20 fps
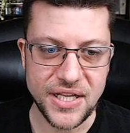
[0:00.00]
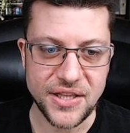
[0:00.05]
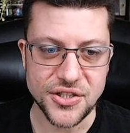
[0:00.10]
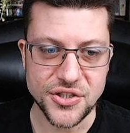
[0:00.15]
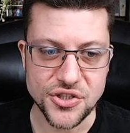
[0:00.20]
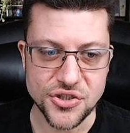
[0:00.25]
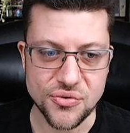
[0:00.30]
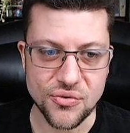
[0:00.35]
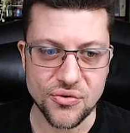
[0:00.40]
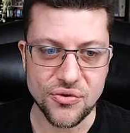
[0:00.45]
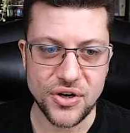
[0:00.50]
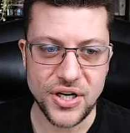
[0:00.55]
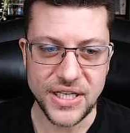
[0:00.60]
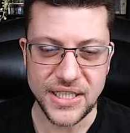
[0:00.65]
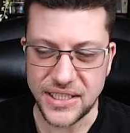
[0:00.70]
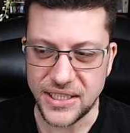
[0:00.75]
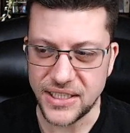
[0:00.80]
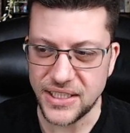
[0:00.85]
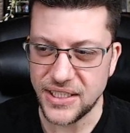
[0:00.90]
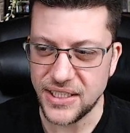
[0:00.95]
the story
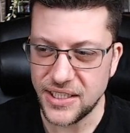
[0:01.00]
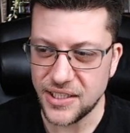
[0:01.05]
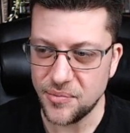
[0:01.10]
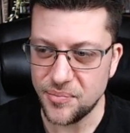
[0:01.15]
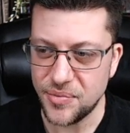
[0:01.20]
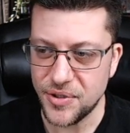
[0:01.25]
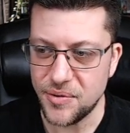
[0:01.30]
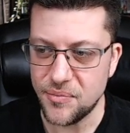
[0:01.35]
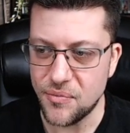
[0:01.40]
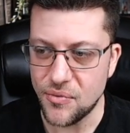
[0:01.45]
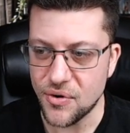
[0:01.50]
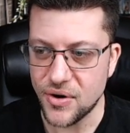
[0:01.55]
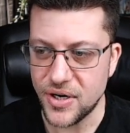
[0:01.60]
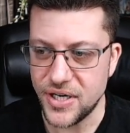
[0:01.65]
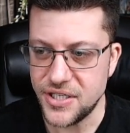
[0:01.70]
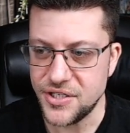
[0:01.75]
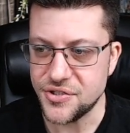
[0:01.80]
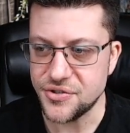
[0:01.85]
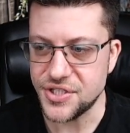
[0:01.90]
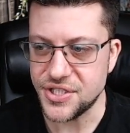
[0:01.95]
a little bit more
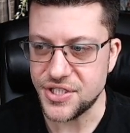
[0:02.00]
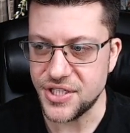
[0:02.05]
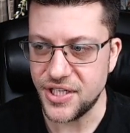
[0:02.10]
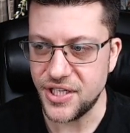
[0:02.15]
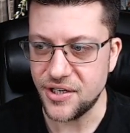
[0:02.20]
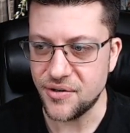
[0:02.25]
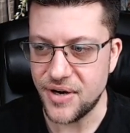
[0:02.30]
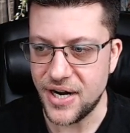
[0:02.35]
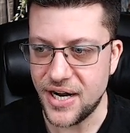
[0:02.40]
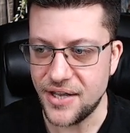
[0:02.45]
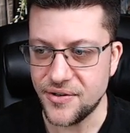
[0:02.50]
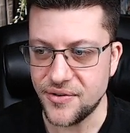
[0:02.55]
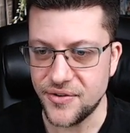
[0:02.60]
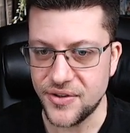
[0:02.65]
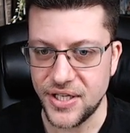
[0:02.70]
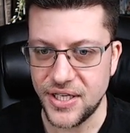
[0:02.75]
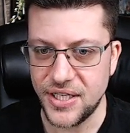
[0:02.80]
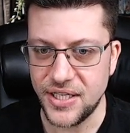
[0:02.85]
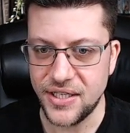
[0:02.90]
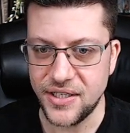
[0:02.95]
interesting rather
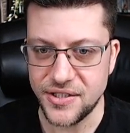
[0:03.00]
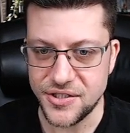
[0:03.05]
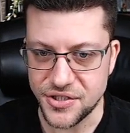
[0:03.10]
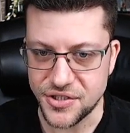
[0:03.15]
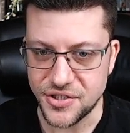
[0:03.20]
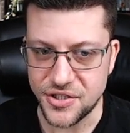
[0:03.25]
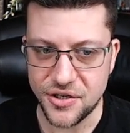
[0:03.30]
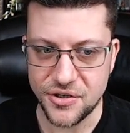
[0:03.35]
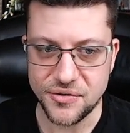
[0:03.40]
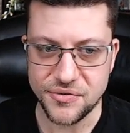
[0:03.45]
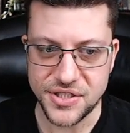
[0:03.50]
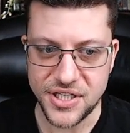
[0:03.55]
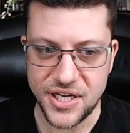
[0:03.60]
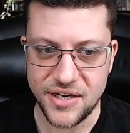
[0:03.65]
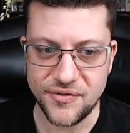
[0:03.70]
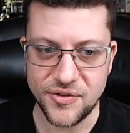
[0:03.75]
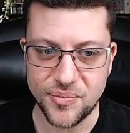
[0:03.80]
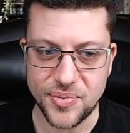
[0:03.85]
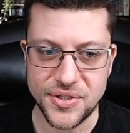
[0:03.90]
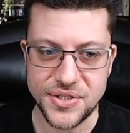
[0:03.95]
than just go
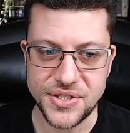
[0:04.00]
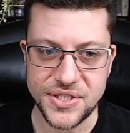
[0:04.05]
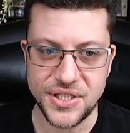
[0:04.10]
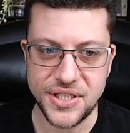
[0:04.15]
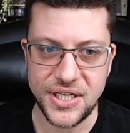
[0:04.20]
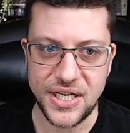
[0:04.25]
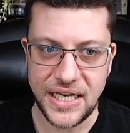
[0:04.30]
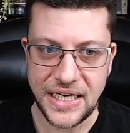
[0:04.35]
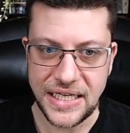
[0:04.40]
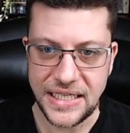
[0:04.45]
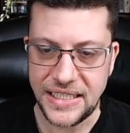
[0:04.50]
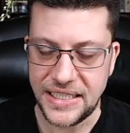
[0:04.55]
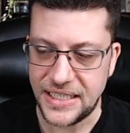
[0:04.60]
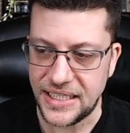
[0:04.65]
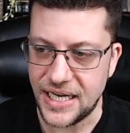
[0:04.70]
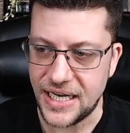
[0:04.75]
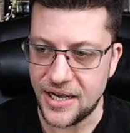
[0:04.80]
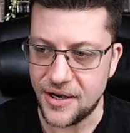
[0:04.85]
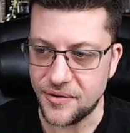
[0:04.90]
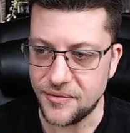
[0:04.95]
save the person and
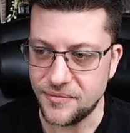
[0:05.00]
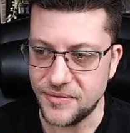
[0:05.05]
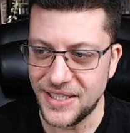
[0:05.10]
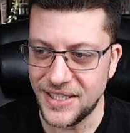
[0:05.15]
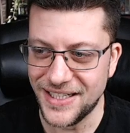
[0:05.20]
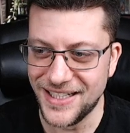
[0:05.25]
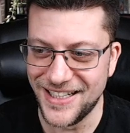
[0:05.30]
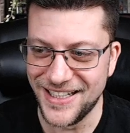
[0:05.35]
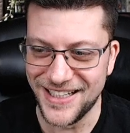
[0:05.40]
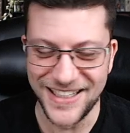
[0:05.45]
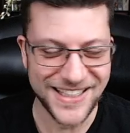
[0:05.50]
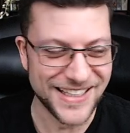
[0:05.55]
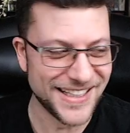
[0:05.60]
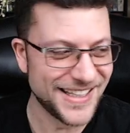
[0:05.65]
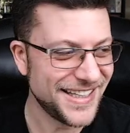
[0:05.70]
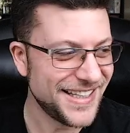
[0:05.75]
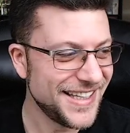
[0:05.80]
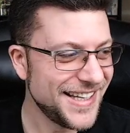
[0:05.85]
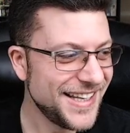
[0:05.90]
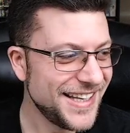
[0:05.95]
get out.
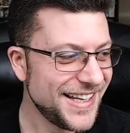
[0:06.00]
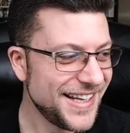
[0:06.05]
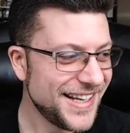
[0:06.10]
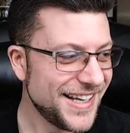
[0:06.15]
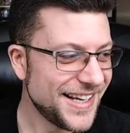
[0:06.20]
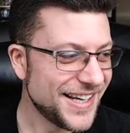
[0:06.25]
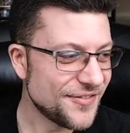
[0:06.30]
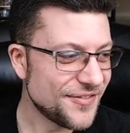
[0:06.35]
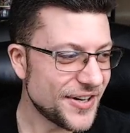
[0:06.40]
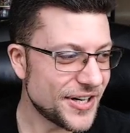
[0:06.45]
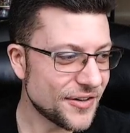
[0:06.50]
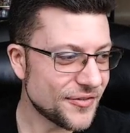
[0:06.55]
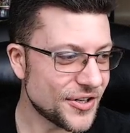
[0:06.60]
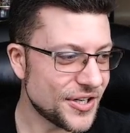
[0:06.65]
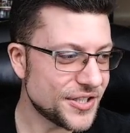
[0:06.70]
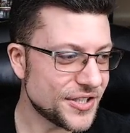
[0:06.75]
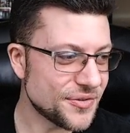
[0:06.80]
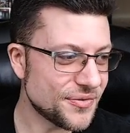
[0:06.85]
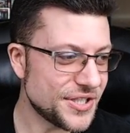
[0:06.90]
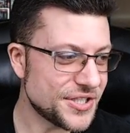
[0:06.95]
Final
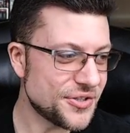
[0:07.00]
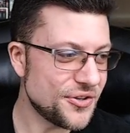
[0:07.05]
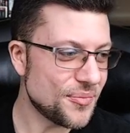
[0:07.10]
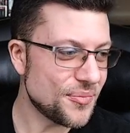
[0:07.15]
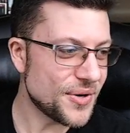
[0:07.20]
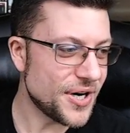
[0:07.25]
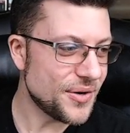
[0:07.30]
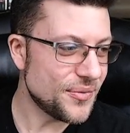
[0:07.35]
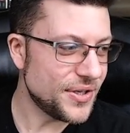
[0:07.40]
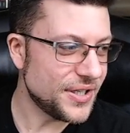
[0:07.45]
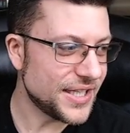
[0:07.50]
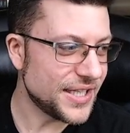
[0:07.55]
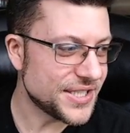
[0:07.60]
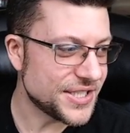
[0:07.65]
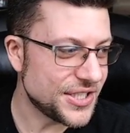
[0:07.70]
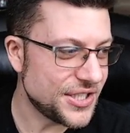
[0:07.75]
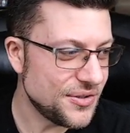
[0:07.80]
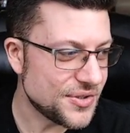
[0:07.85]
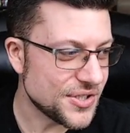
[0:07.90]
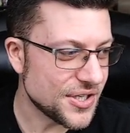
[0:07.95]
verdict: Rescue at Brightwell
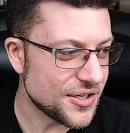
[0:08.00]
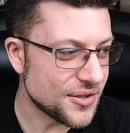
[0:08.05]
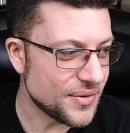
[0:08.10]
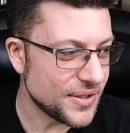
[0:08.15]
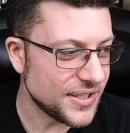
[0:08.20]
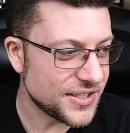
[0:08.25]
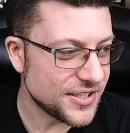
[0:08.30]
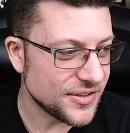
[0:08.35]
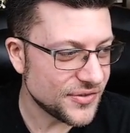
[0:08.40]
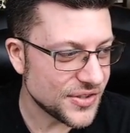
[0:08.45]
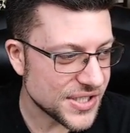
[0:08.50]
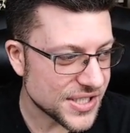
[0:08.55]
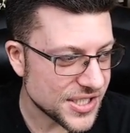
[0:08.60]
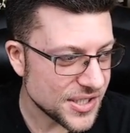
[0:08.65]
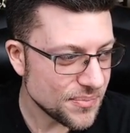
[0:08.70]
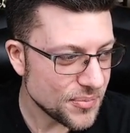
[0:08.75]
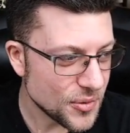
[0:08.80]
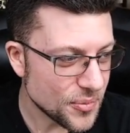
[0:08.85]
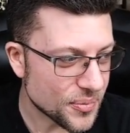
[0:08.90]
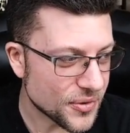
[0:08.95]
executes on a relatively
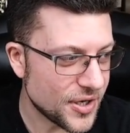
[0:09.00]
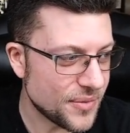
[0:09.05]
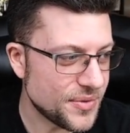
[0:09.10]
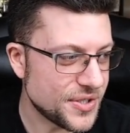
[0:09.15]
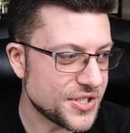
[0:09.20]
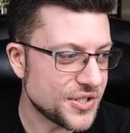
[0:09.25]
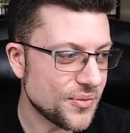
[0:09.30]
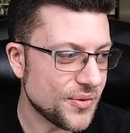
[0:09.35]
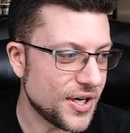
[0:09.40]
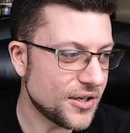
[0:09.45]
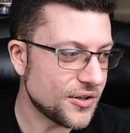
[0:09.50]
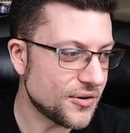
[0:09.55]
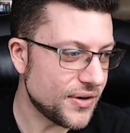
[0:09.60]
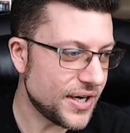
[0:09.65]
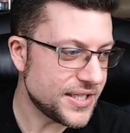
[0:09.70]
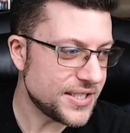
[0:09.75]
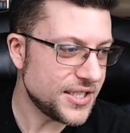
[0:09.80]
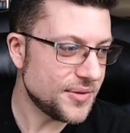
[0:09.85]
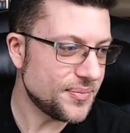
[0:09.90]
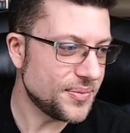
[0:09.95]
simple premise while
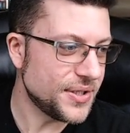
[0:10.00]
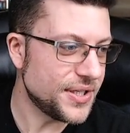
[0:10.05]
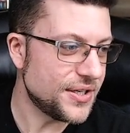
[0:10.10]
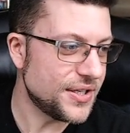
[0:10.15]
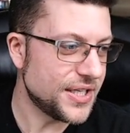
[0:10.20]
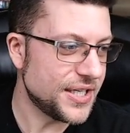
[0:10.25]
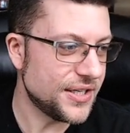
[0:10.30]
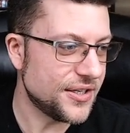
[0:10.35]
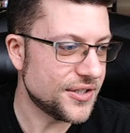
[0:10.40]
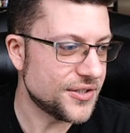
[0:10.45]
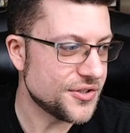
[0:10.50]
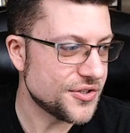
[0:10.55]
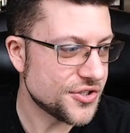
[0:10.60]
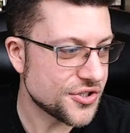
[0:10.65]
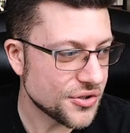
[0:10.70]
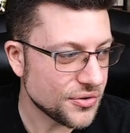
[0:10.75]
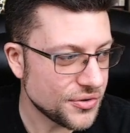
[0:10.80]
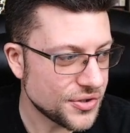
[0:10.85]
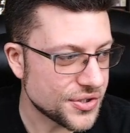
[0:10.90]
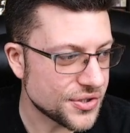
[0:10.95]
granting the player character
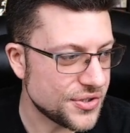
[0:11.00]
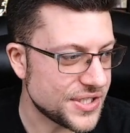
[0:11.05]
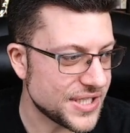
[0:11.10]
soldiers